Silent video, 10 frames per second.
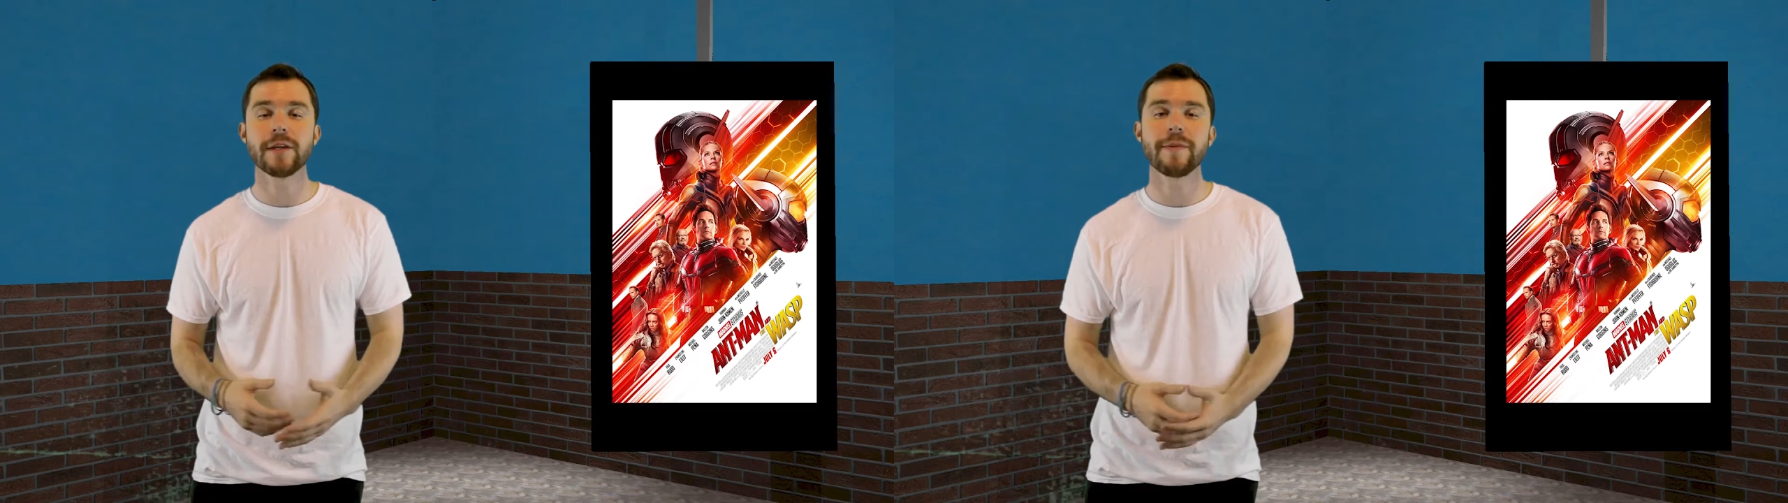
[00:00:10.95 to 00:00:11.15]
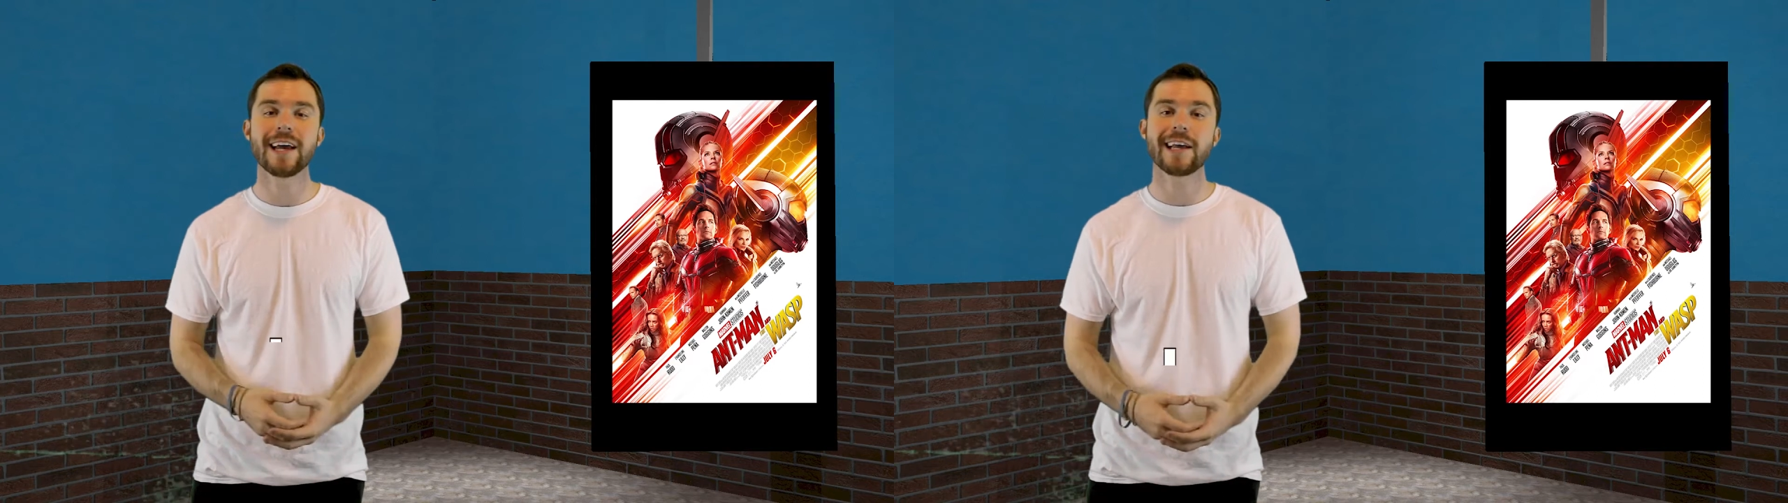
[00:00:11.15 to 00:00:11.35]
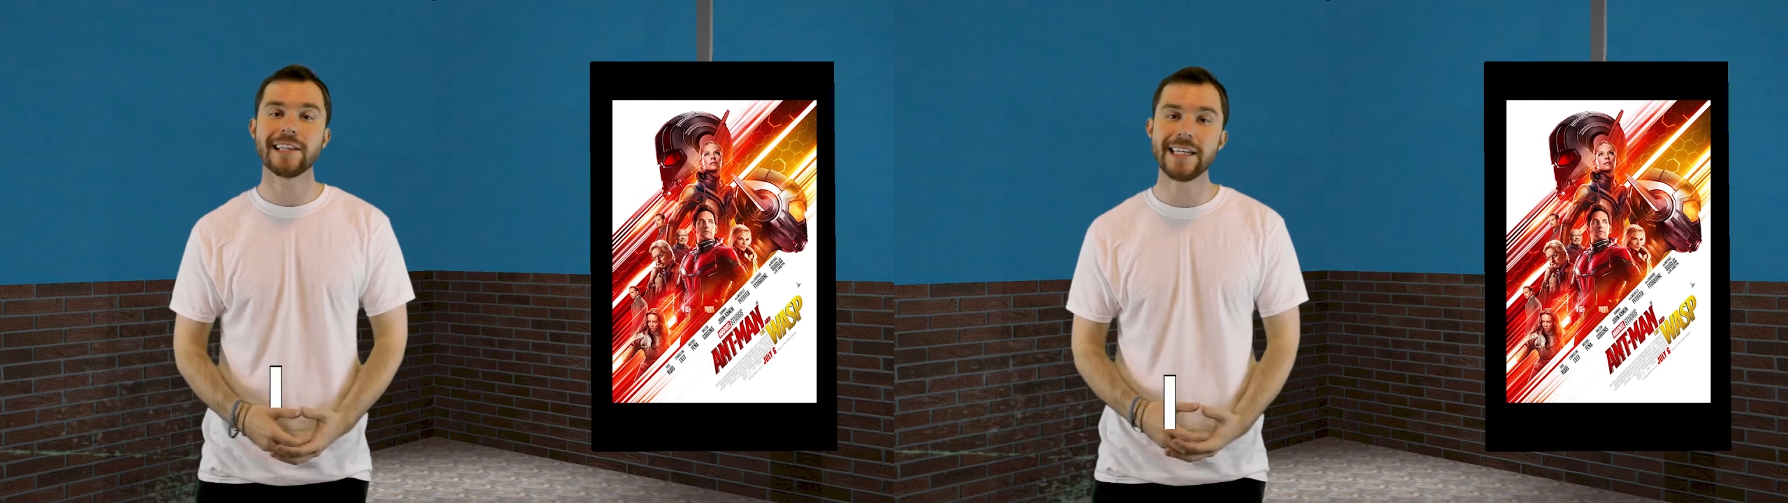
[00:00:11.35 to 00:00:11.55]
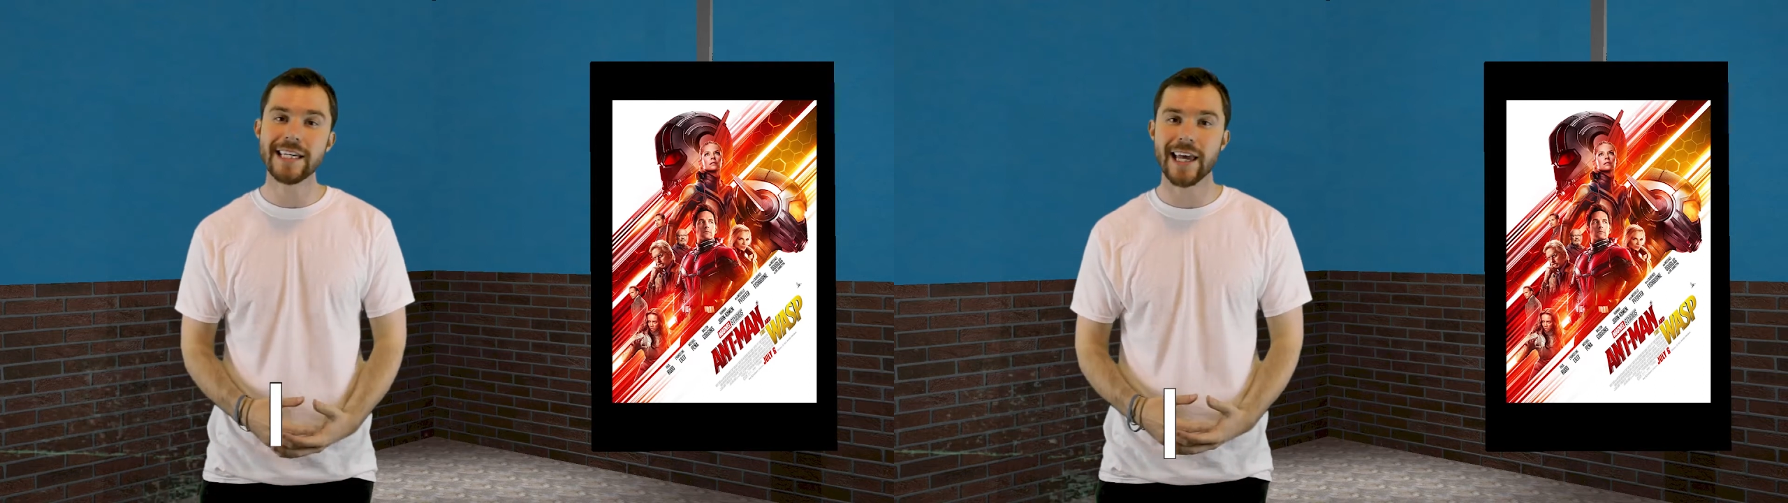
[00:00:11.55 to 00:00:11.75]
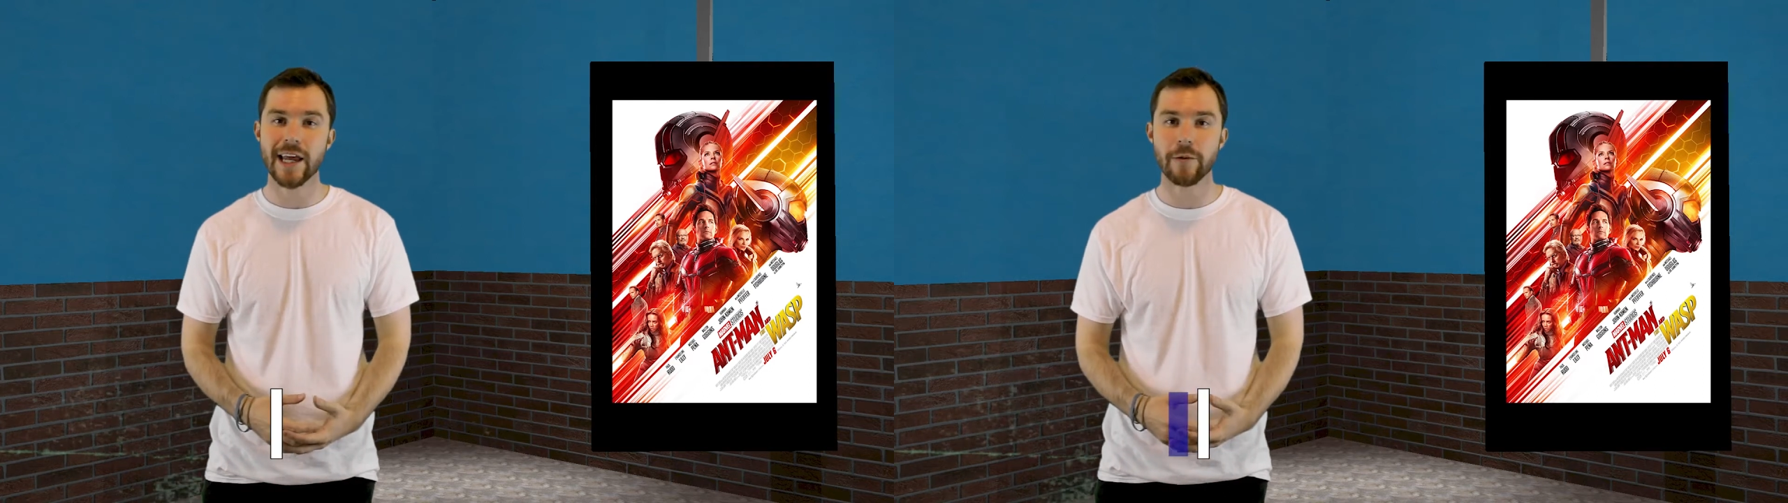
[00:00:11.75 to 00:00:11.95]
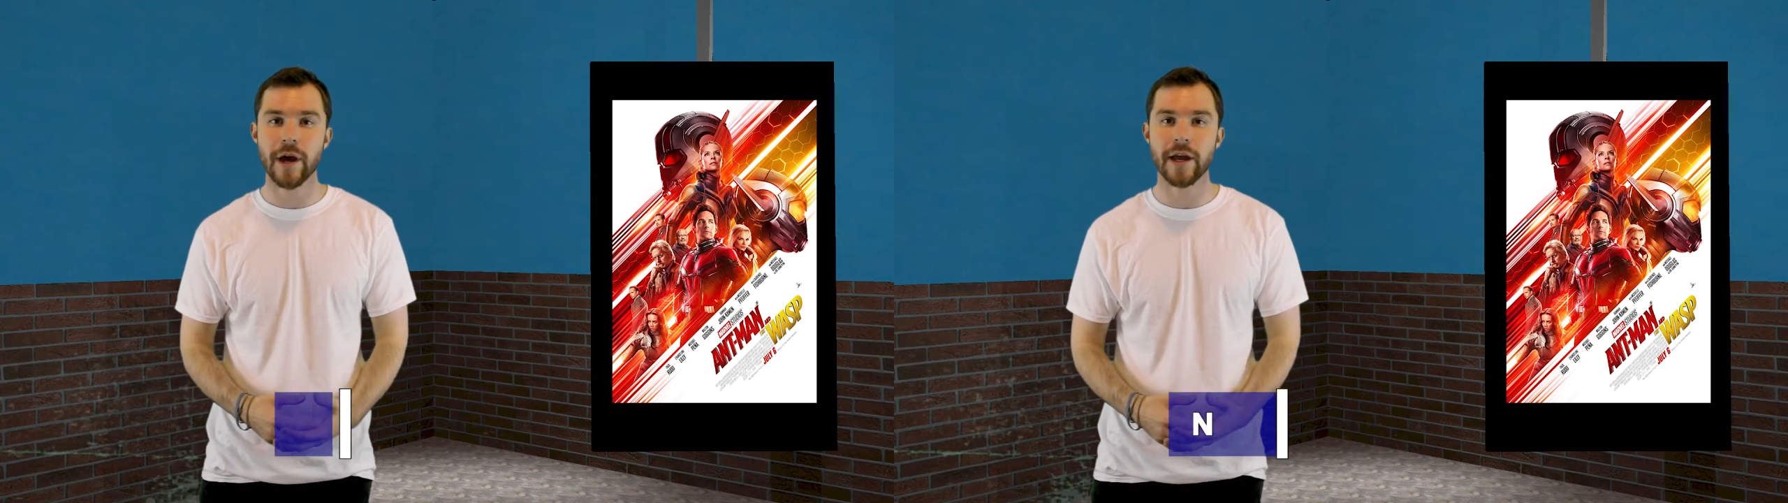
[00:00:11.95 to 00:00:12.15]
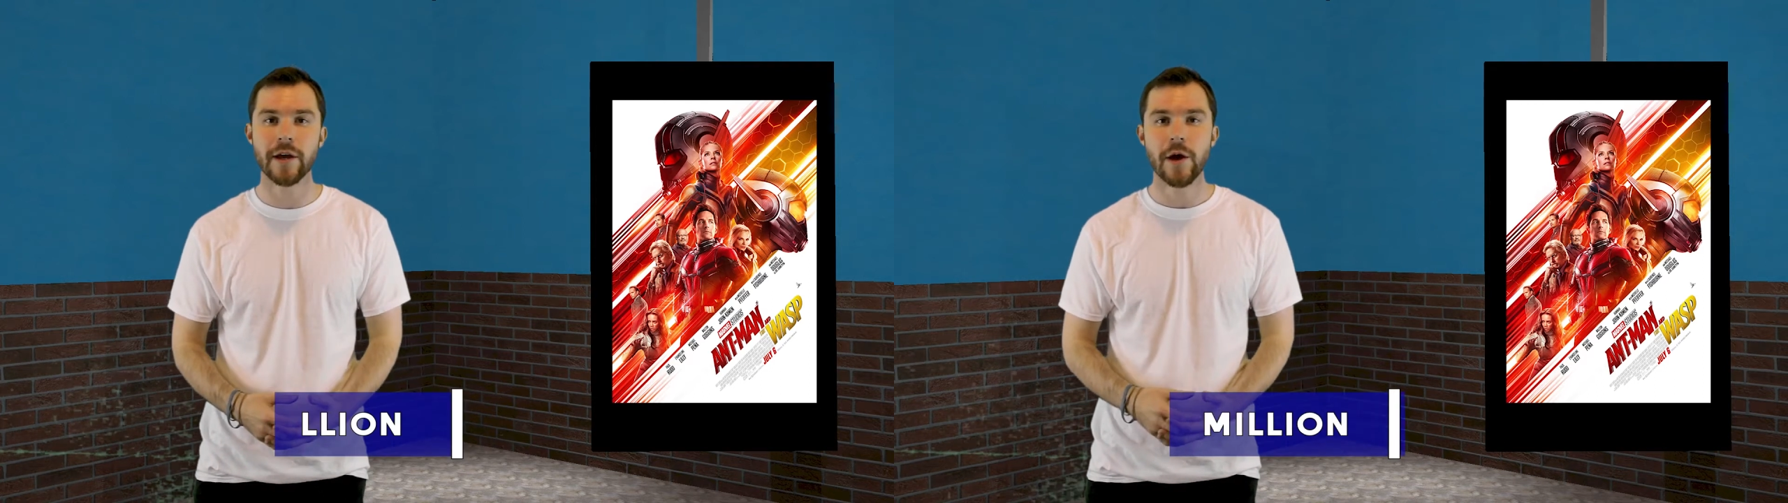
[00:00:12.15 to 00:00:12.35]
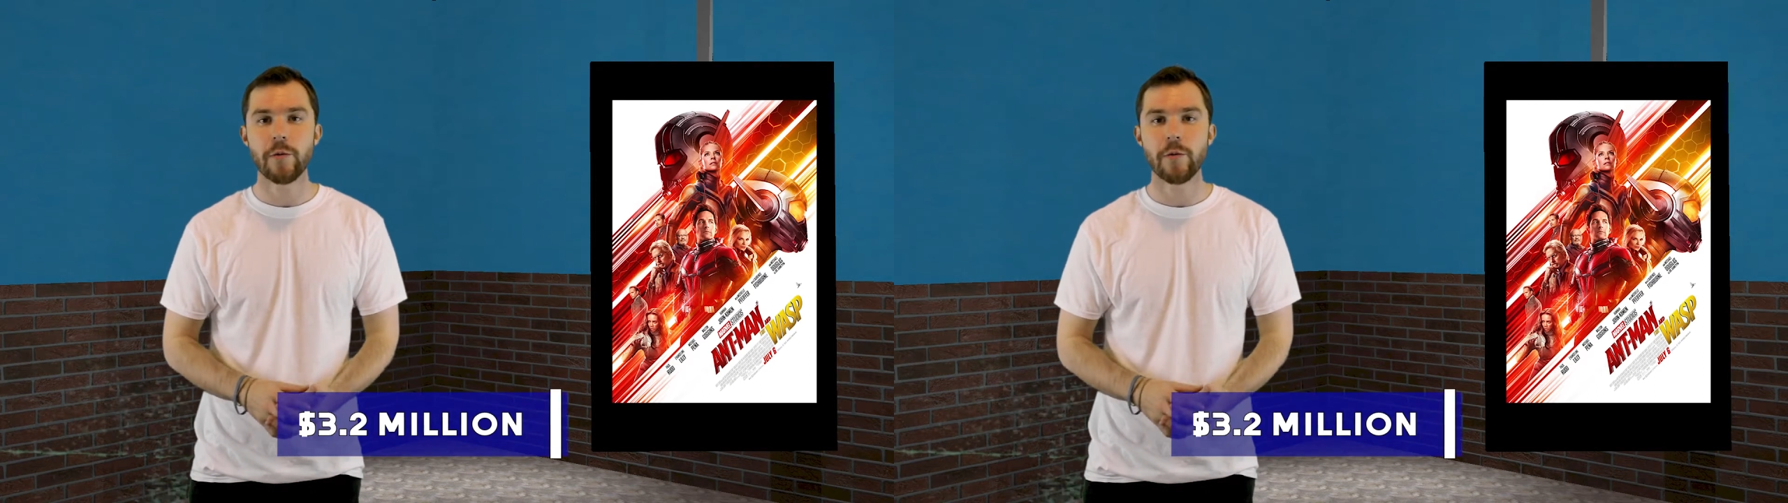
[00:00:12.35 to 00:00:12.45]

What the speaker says: to make a clean getaway